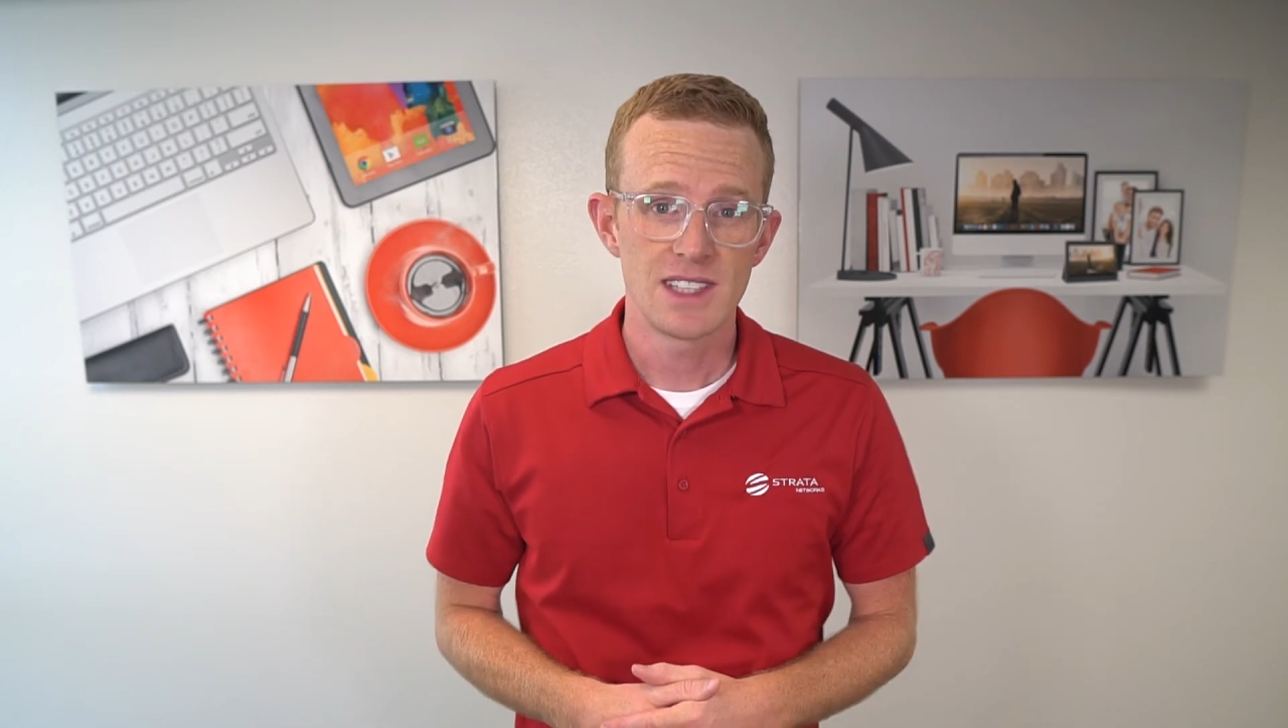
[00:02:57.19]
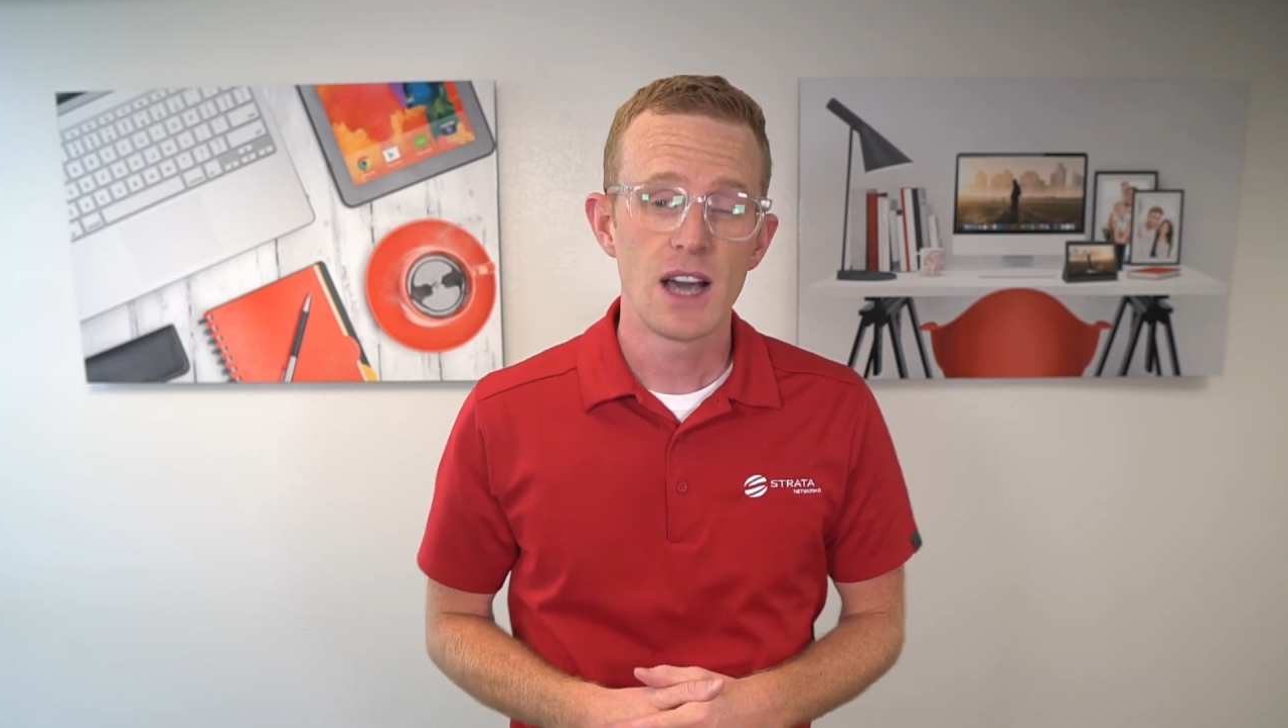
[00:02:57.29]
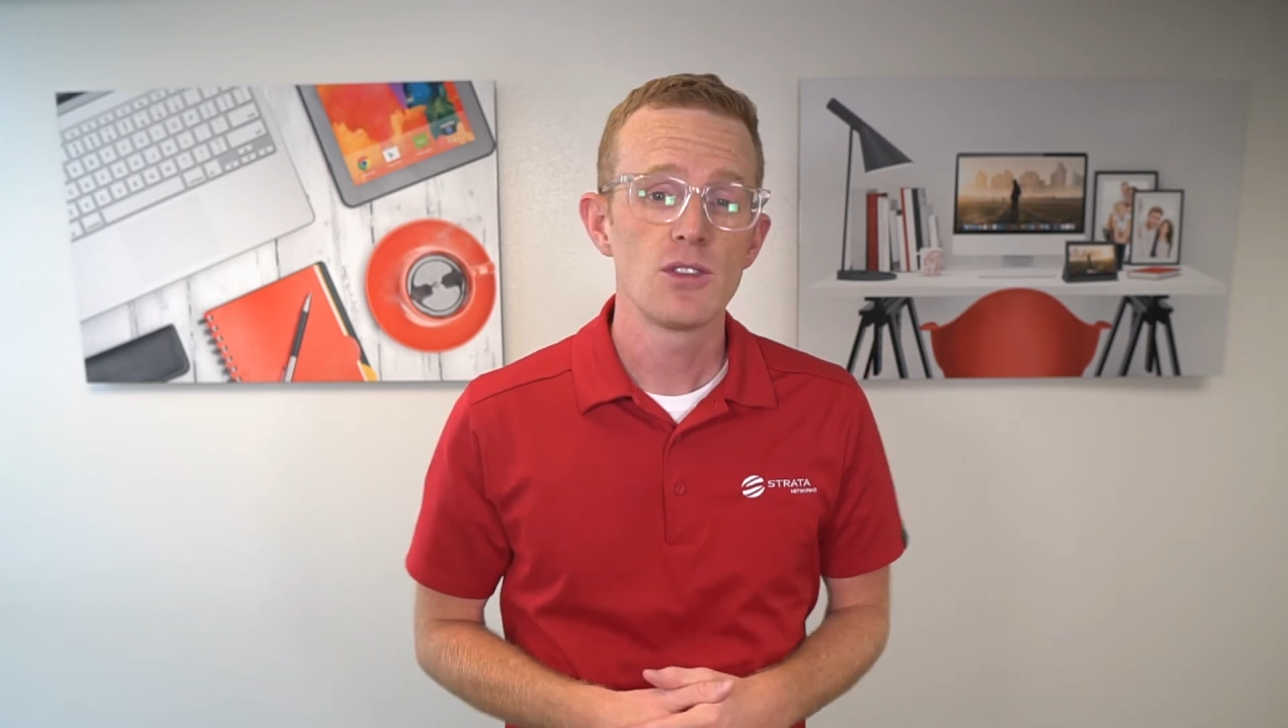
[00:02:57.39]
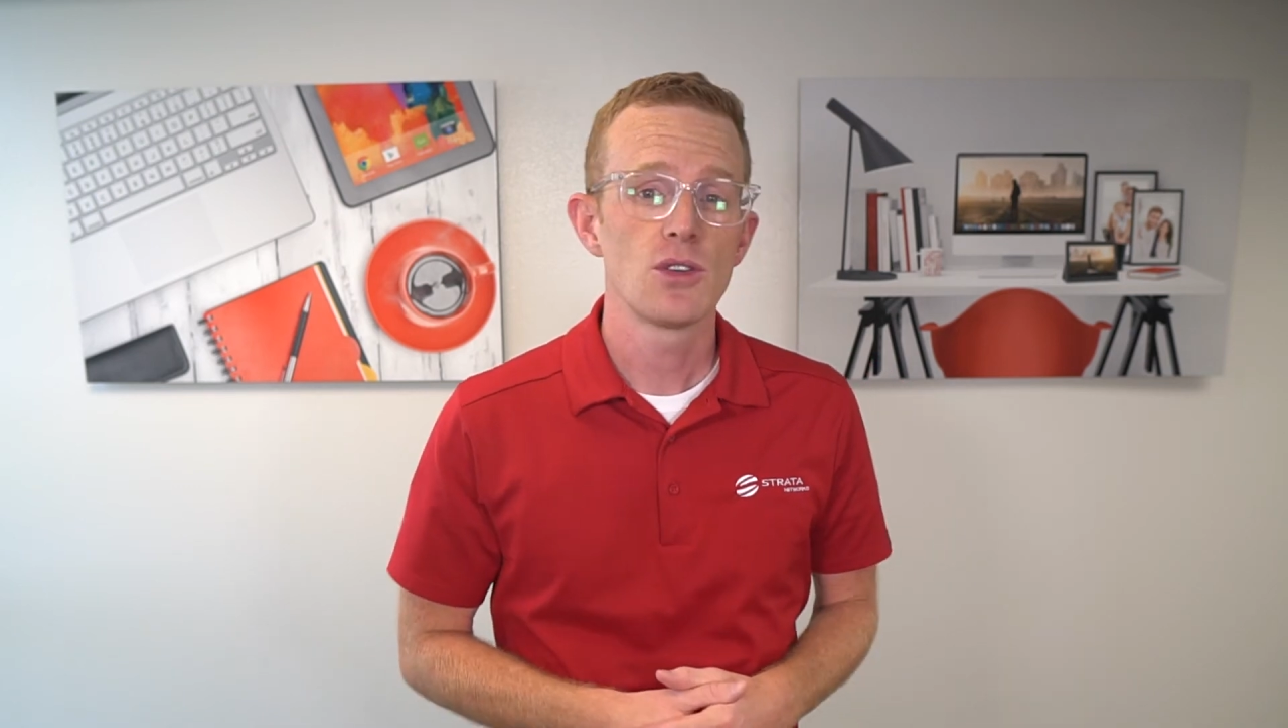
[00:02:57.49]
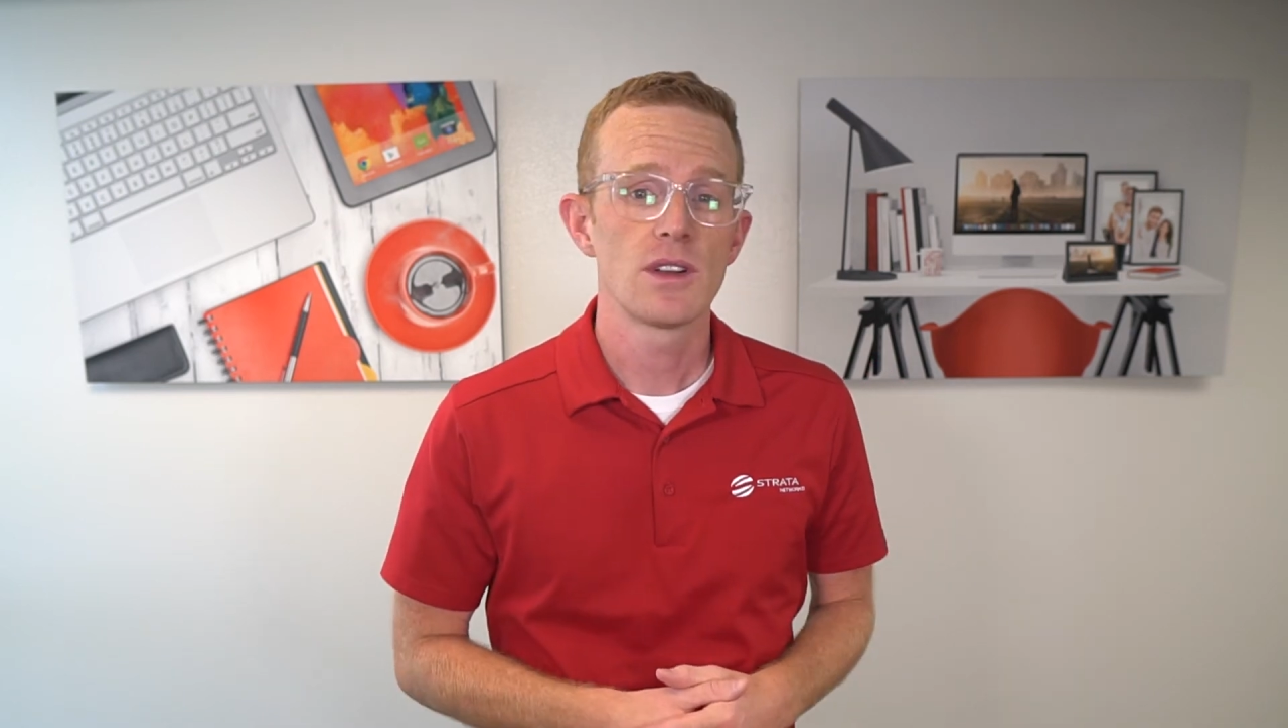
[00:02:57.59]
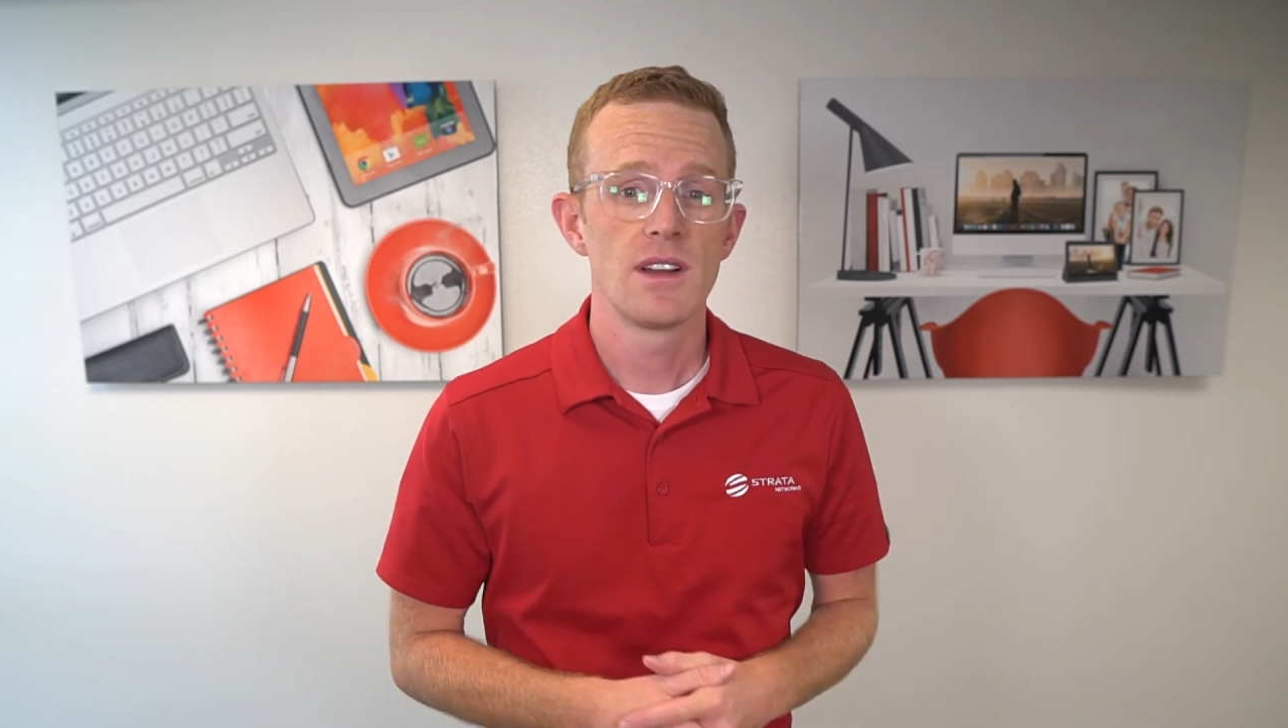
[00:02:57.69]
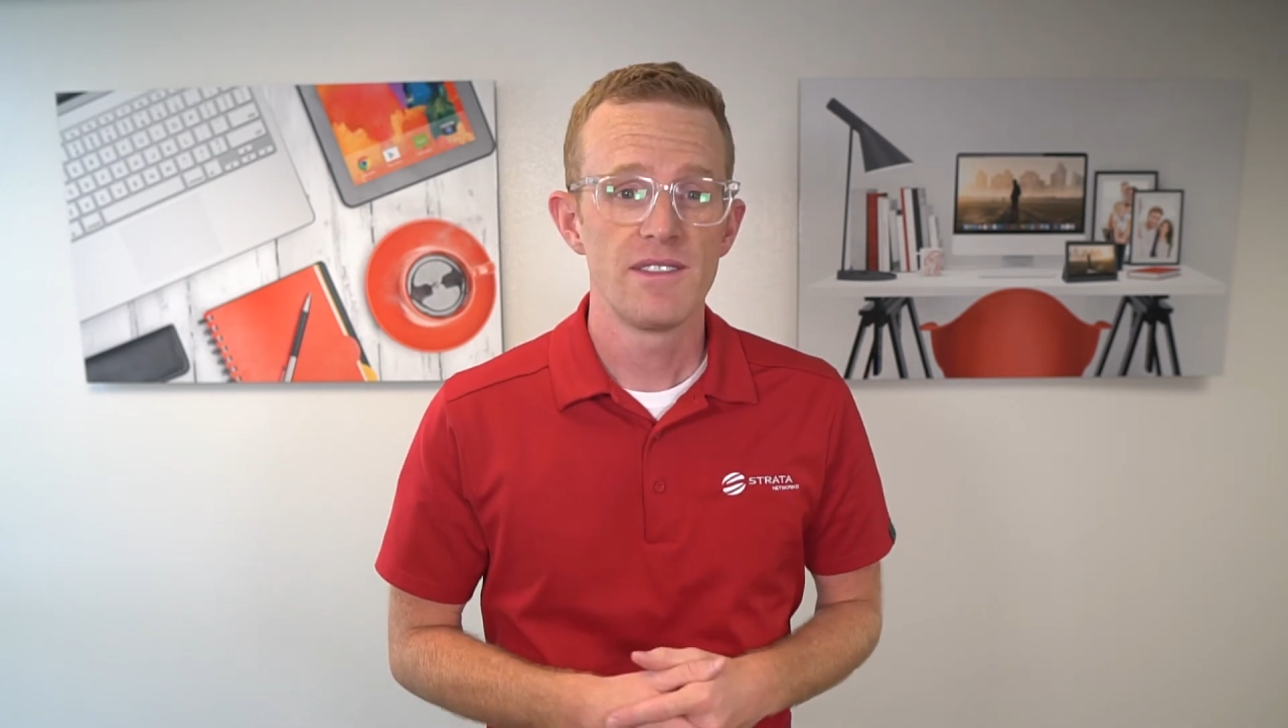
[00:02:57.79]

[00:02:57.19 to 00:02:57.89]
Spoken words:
download an